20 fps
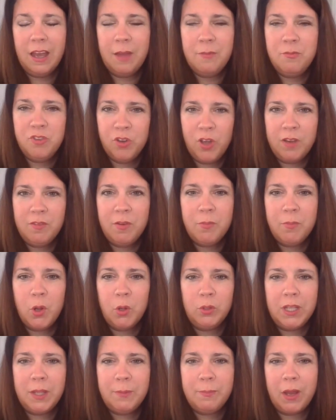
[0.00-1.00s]
I'm joined
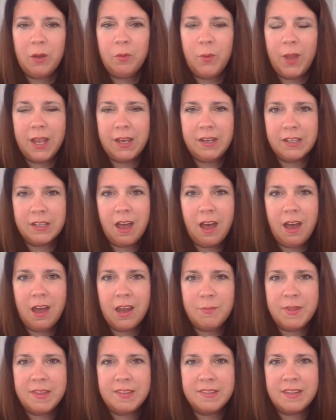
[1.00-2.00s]
remotely by RAND
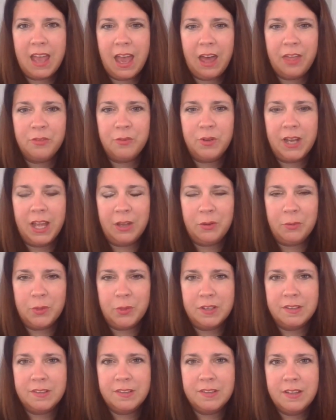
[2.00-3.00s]
economist Kathryn
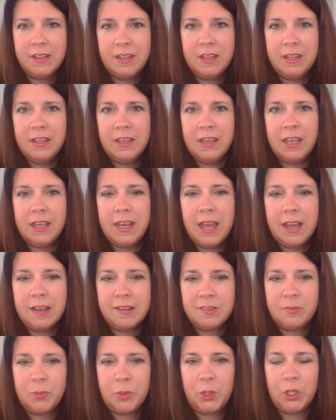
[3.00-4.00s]
Edwards, an
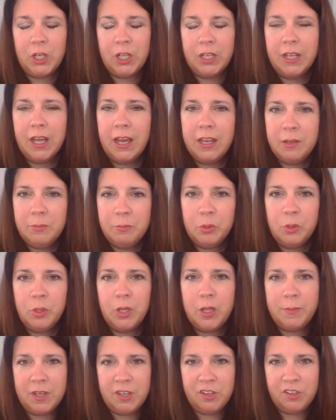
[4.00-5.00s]
expert on
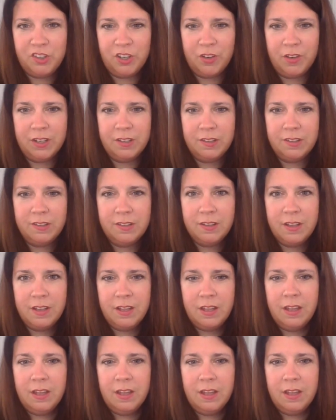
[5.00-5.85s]
unemployment insurance,